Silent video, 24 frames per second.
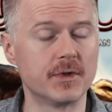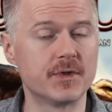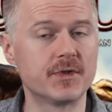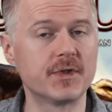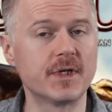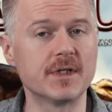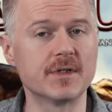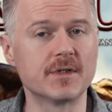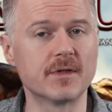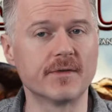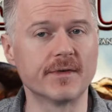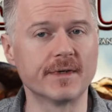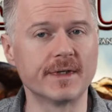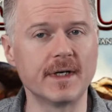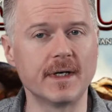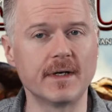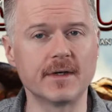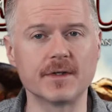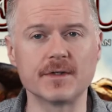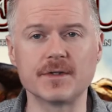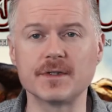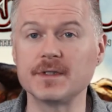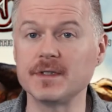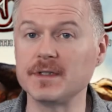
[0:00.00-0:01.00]
to transfer over
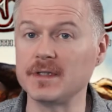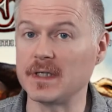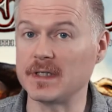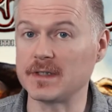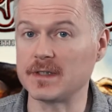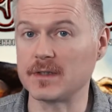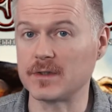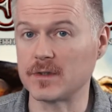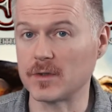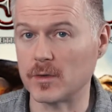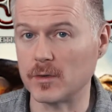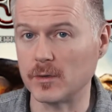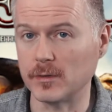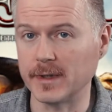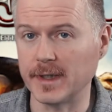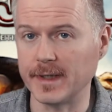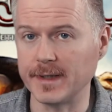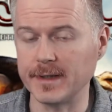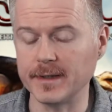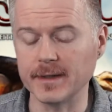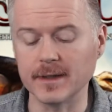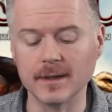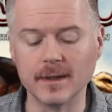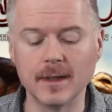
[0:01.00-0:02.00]
characters. Yes, that's a cool
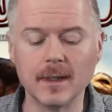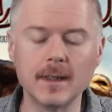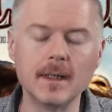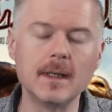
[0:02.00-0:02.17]
idea,